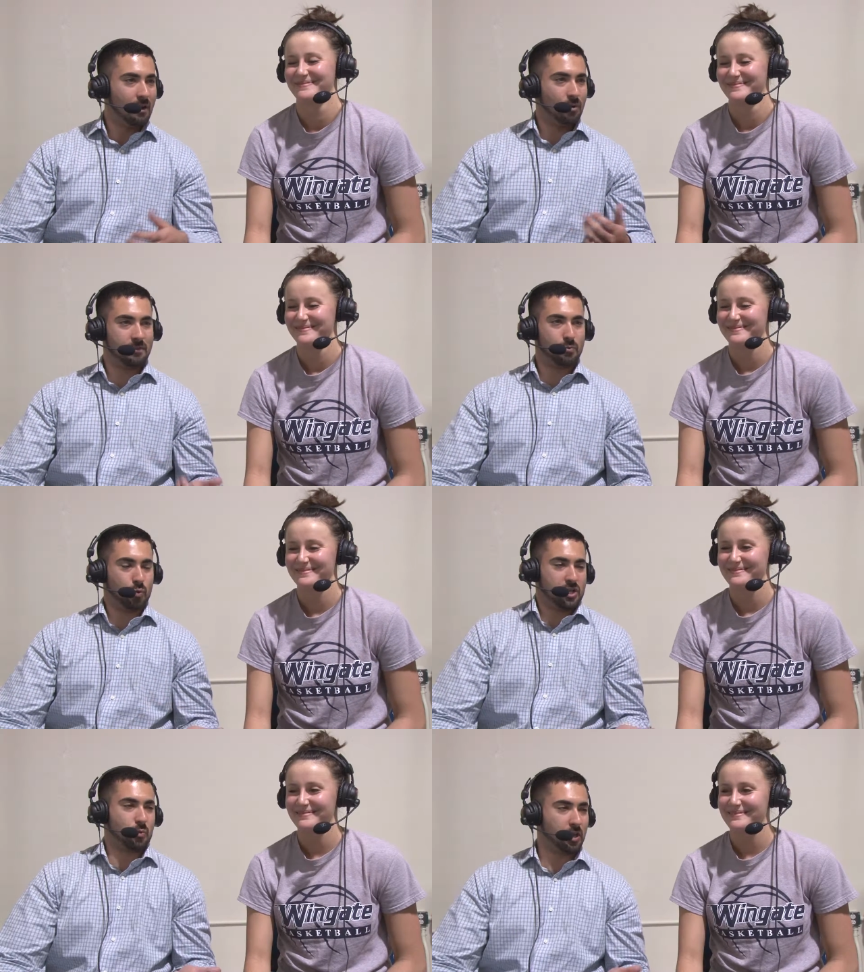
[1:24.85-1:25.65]
Speaker 1: What, you,
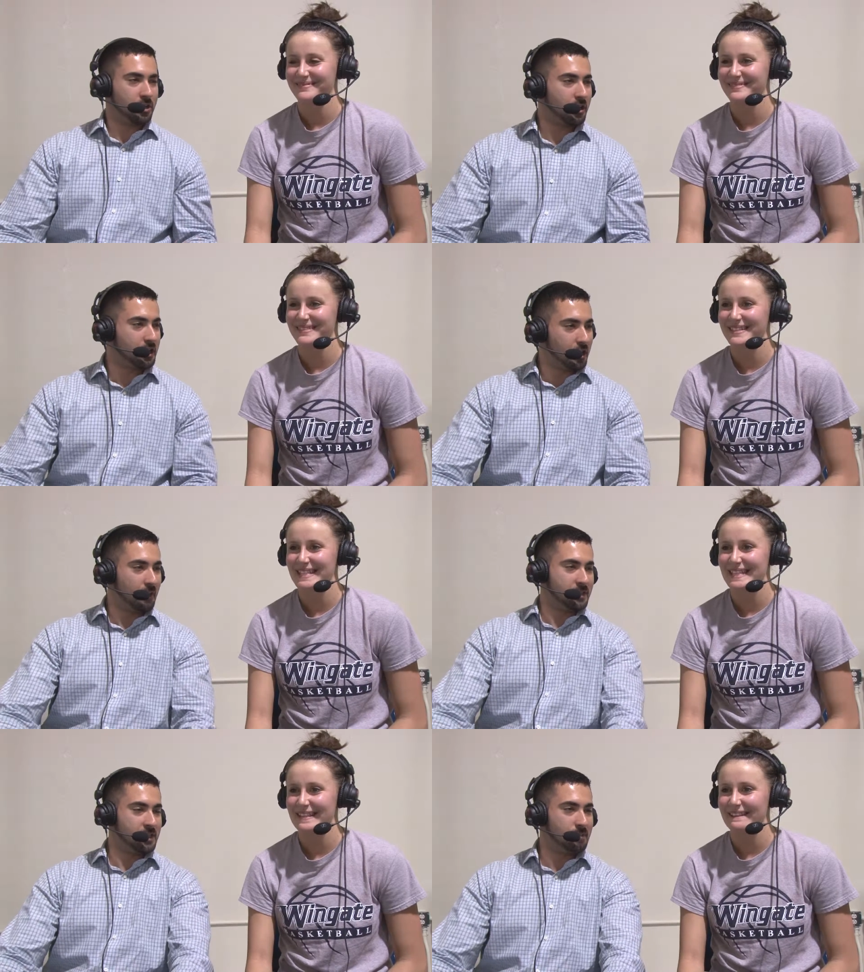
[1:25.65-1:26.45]
what did you work on in the
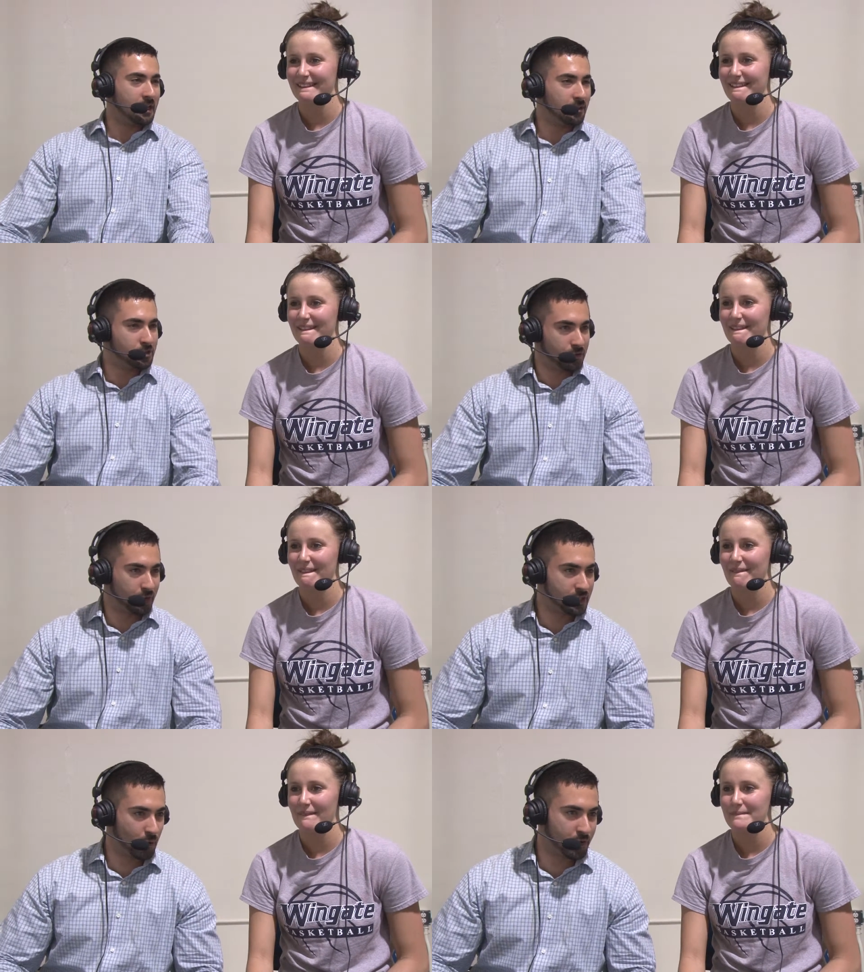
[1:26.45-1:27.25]
offseason to make those
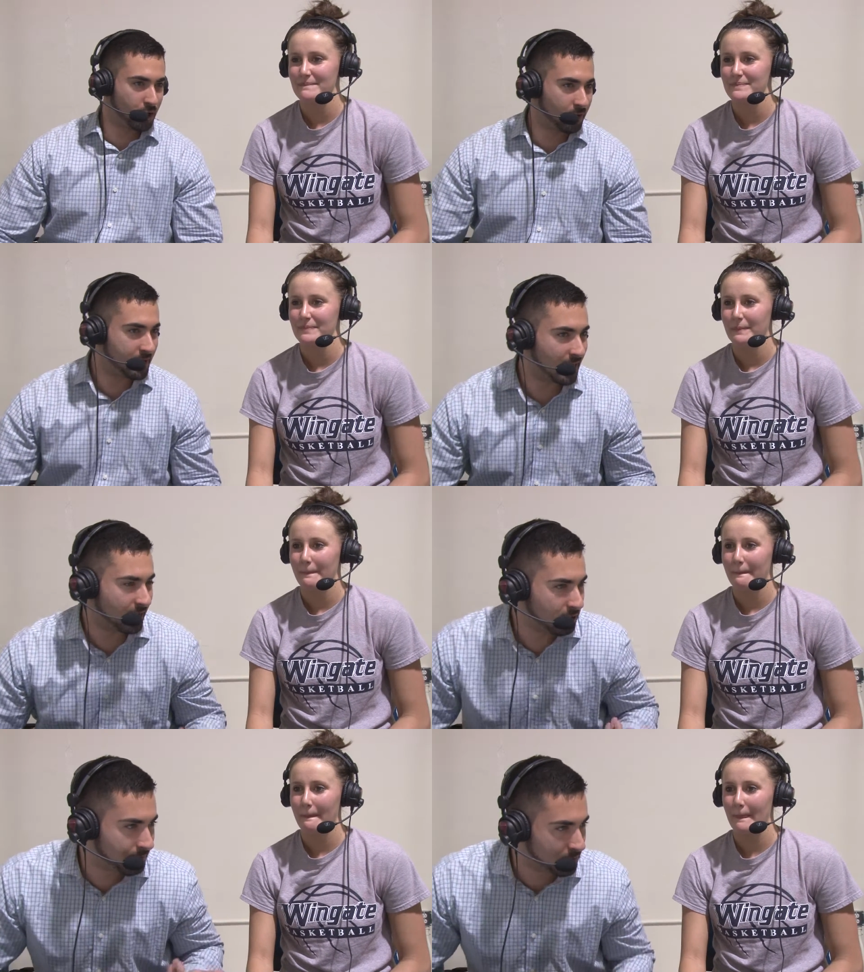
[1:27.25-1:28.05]
threes where they are right now?
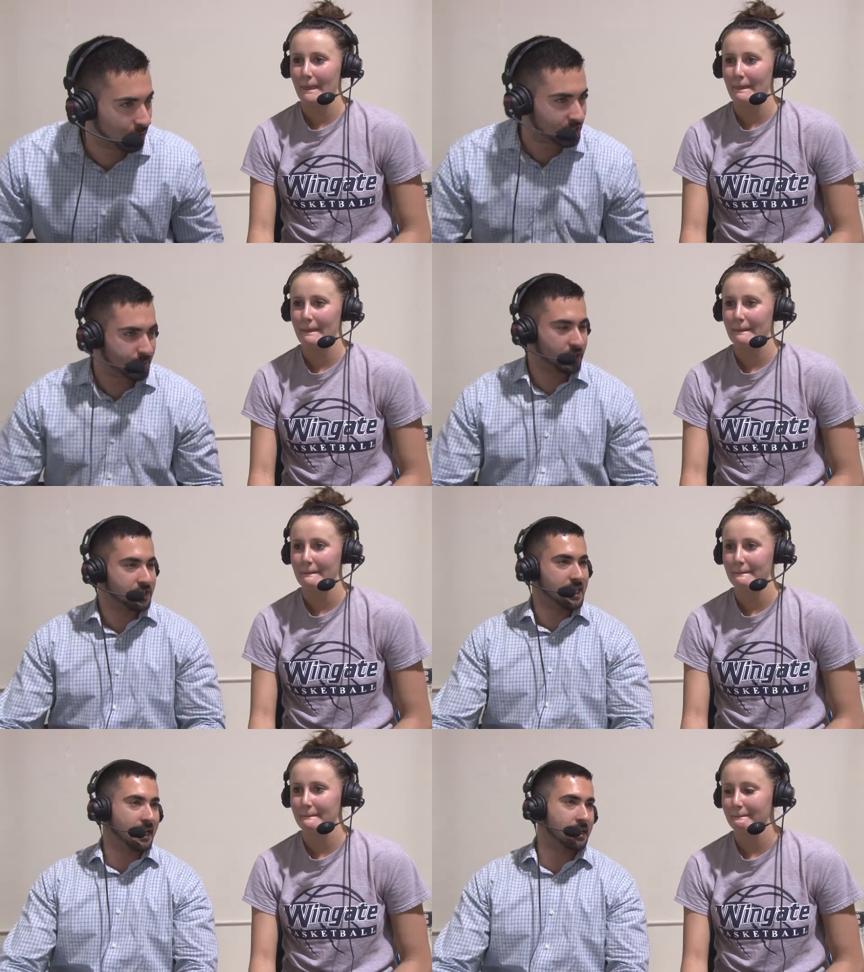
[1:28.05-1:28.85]
I don't know if you know this, but you're
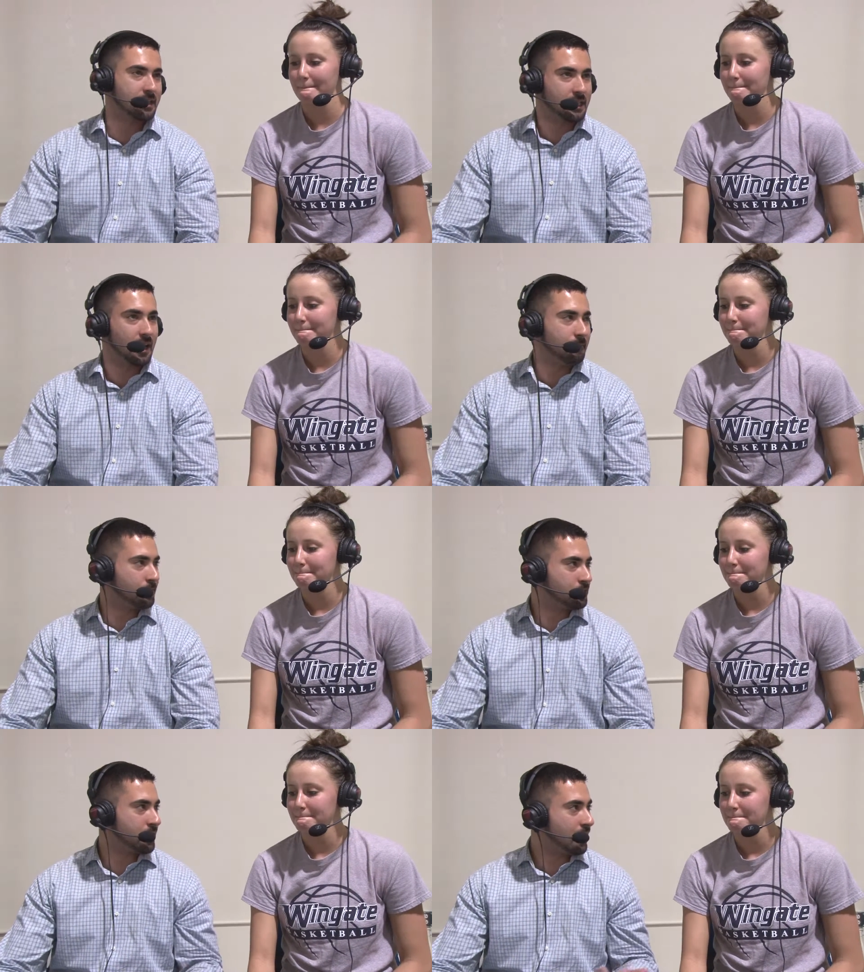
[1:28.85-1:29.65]
second in the
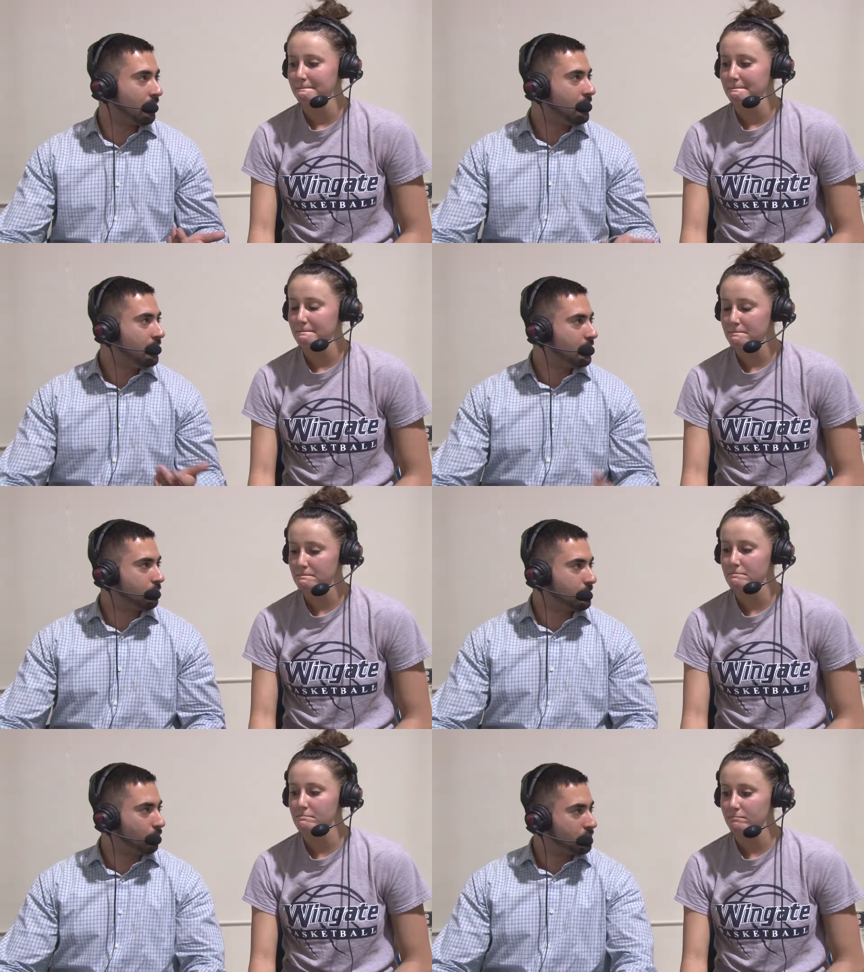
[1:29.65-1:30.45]
conference right now in
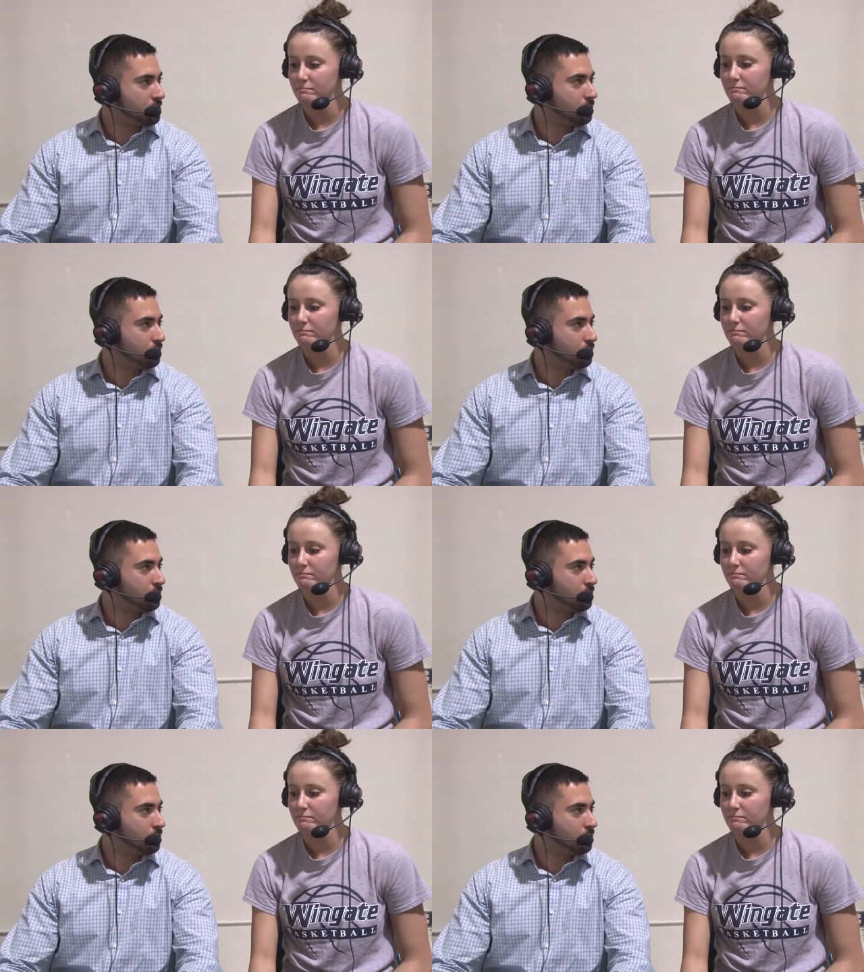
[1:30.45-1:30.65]
three-point